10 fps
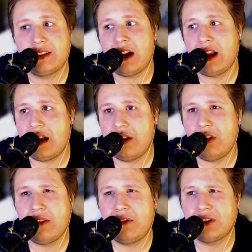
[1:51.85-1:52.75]
I
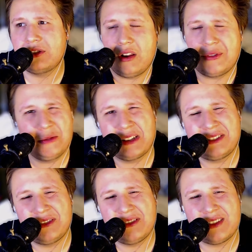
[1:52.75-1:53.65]
only watched 2
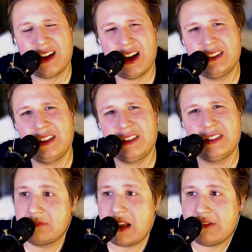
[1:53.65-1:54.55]
battles, I think.
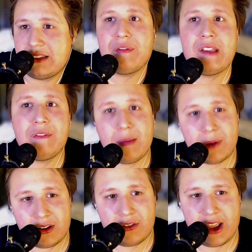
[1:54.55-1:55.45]
I was like, if I'm
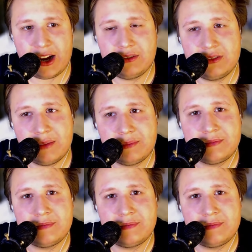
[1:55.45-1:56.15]
gonna react to them,